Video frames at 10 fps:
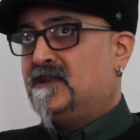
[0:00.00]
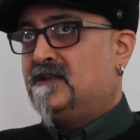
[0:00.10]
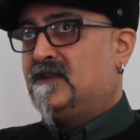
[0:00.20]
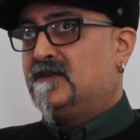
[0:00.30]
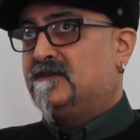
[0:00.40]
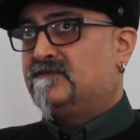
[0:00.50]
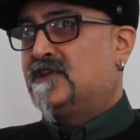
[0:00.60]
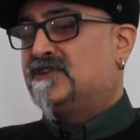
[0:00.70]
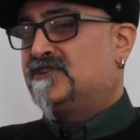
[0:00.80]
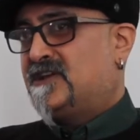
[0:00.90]
in
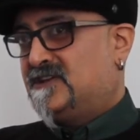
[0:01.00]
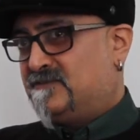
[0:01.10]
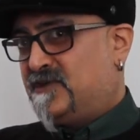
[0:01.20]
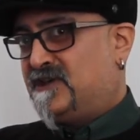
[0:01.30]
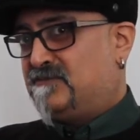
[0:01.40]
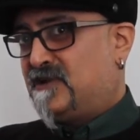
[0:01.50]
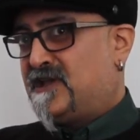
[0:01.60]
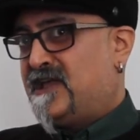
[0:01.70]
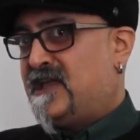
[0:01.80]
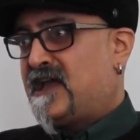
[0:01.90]
a Shakespeare
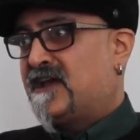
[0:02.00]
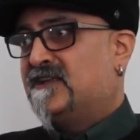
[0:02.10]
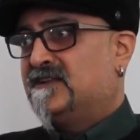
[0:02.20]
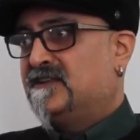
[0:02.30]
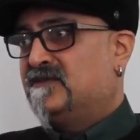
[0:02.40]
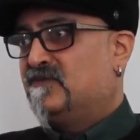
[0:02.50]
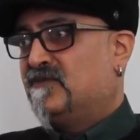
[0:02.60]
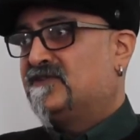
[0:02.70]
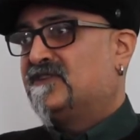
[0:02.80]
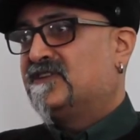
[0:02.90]
play and
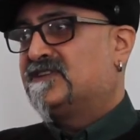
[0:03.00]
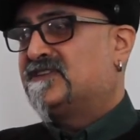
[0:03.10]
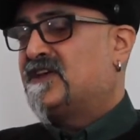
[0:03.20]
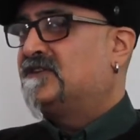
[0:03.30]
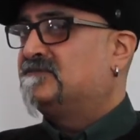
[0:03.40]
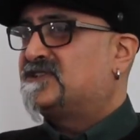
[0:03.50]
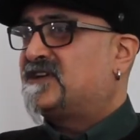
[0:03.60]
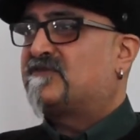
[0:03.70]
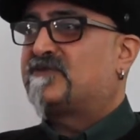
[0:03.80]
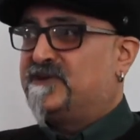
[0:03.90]

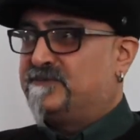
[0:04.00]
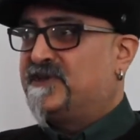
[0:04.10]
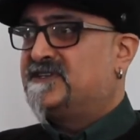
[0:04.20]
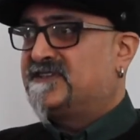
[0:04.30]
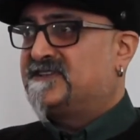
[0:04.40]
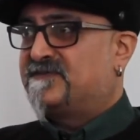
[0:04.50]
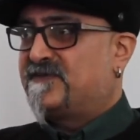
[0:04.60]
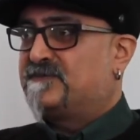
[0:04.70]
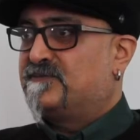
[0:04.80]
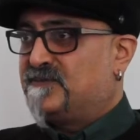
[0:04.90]
self-written pieces
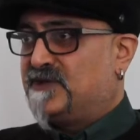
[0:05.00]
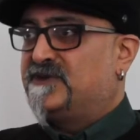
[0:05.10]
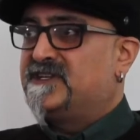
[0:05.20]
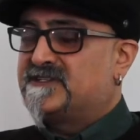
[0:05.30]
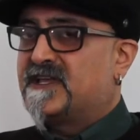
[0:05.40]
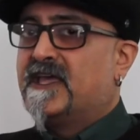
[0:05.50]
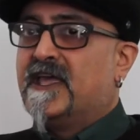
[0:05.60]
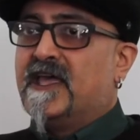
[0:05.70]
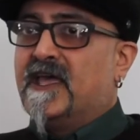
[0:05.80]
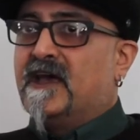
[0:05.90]
from Louise.
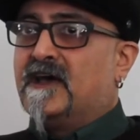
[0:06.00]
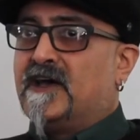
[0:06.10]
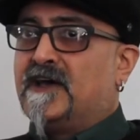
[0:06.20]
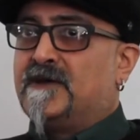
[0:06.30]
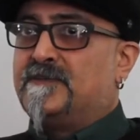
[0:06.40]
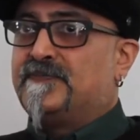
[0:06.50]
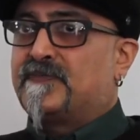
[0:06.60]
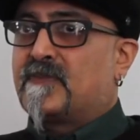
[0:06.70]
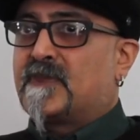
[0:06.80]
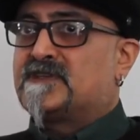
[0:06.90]

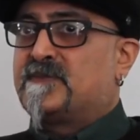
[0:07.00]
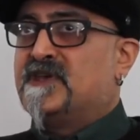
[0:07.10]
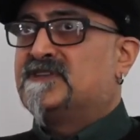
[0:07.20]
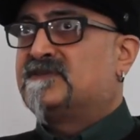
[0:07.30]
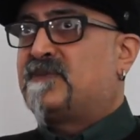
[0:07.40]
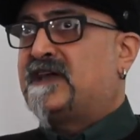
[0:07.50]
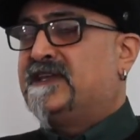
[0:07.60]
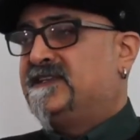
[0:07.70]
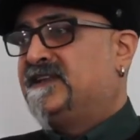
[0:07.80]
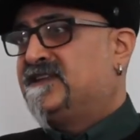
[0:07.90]
There's a piece
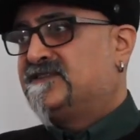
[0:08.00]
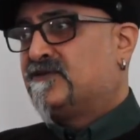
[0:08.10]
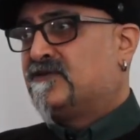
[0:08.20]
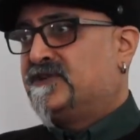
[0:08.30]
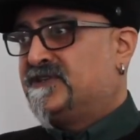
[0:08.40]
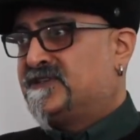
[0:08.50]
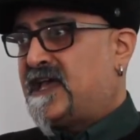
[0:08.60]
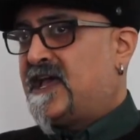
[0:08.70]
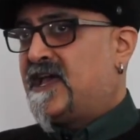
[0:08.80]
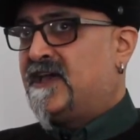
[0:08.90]
about eating
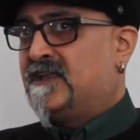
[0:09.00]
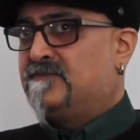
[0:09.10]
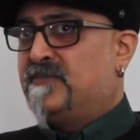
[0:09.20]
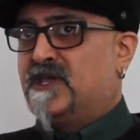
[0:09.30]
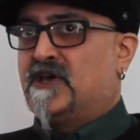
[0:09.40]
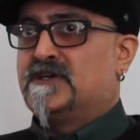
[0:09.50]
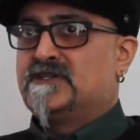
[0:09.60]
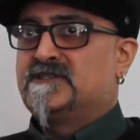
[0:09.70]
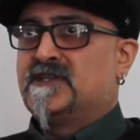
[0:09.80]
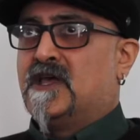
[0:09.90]
disorders, and
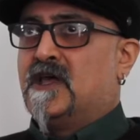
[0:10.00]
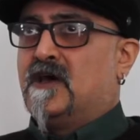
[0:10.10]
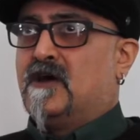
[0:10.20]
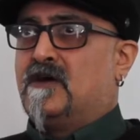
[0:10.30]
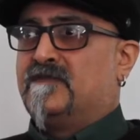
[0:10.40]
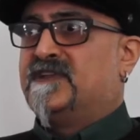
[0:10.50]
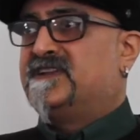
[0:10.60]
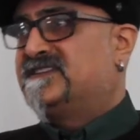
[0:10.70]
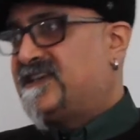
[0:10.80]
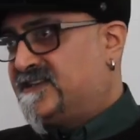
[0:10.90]
because of the
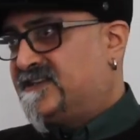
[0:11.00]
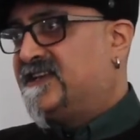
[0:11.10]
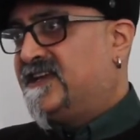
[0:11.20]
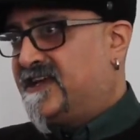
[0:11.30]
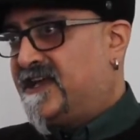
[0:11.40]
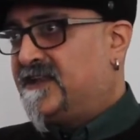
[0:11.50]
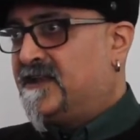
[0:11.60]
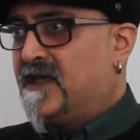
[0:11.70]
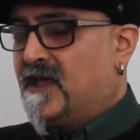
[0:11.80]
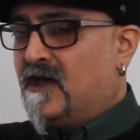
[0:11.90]
necessity
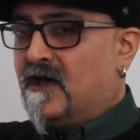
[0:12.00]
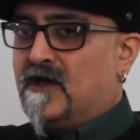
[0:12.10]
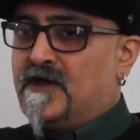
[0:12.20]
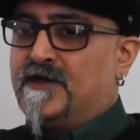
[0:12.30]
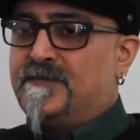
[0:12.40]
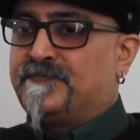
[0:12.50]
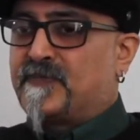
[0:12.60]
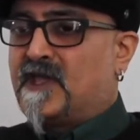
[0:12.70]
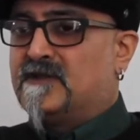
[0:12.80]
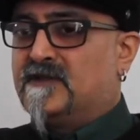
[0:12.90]
again,
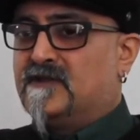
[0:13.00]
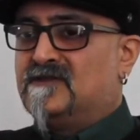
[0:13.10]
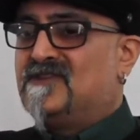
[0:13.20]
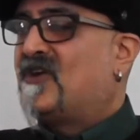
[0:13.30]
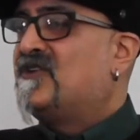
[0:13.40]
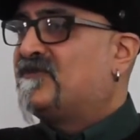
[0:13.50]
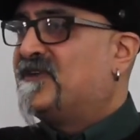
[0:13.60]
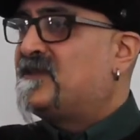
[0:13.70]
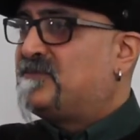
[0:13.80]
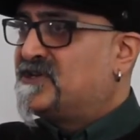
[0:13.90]
not enough
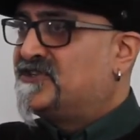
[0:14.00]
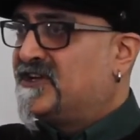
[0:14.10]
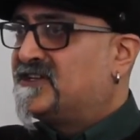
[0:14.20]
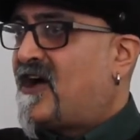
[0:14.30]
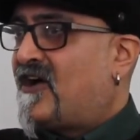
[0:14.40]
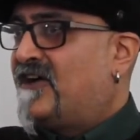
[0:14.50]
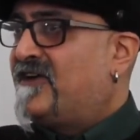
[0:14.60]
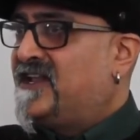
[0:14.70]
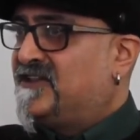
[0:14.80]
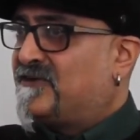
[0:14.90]
in the budget to hire
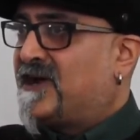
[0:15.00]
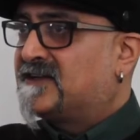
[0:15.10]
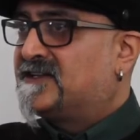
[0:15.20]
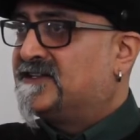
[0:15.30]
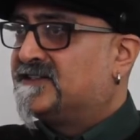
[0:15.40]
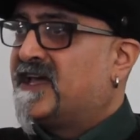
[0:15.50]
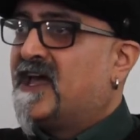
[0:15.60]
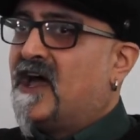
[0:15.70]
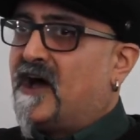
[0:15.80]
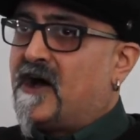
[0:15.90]
any other actors,
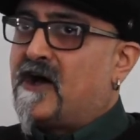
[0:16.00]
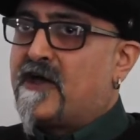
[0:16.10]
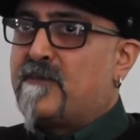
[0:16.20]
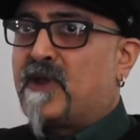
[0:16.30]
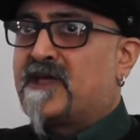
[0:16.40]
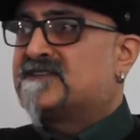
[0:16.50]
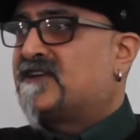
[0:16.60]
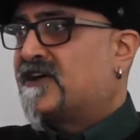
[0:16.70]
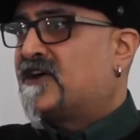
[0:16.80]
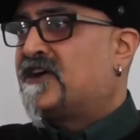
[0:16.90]
I play a
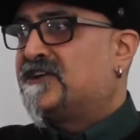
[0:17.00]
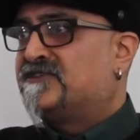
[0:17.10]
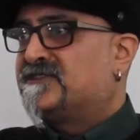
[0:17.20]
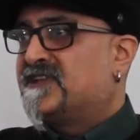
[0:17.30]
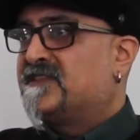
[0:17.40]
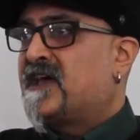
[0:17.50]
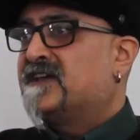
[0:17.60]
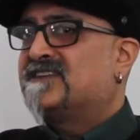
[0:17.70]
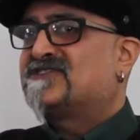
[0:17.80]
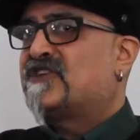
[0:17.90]
psychiatrist in
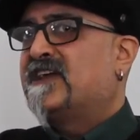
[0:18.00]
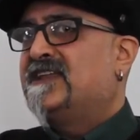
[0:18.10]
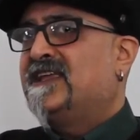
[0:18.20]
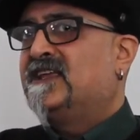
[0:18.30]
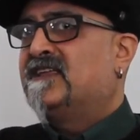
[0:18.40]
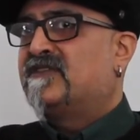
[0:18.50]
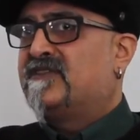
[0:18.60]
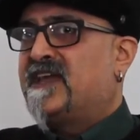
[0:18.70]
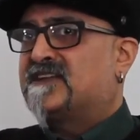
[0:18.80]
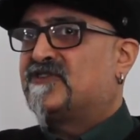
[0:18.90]
that. It's a training
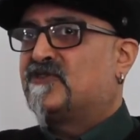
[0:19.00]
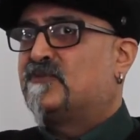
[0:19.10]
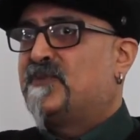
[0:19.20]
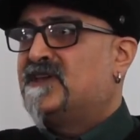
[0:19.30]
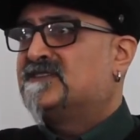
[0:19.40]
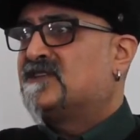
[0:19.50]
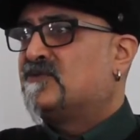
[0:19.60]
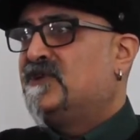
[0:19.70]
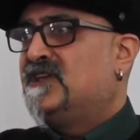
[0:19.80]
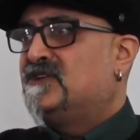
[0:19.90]
theatrical piece
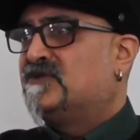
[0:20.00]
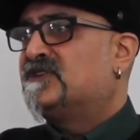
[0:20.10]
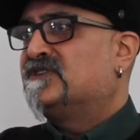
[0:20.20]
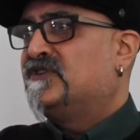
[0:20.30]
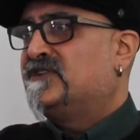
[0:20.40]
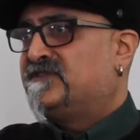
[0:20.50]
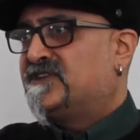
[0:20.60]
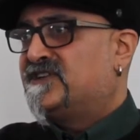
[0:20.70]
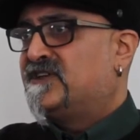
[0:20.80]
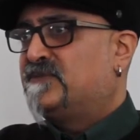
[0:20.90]
that we do at
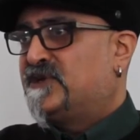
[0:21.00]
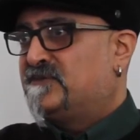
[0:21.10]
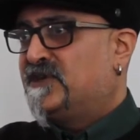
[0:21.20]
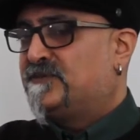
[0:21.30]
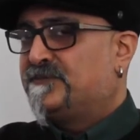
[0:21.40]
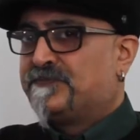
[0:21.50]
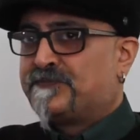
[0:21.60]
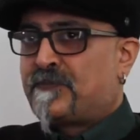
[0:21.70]
University of Birmingham.